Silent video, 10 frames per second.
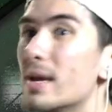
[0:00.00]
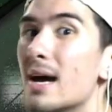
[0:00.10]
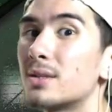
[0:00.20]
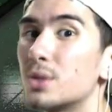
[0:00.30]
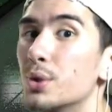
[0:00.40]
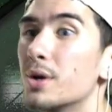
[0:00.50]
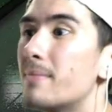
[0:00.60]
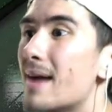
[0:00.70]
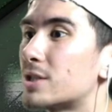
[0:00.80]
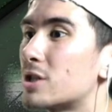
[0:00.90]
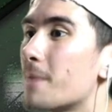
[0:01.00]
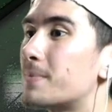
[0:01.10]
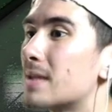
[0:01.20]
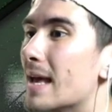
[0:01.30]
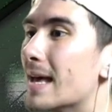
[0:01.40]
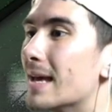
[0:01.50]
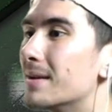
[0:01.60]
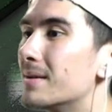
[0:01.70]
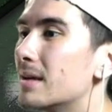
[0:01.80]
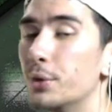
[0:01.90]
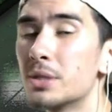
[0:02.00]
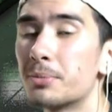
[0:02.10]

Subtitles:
got 2 good matchups, and using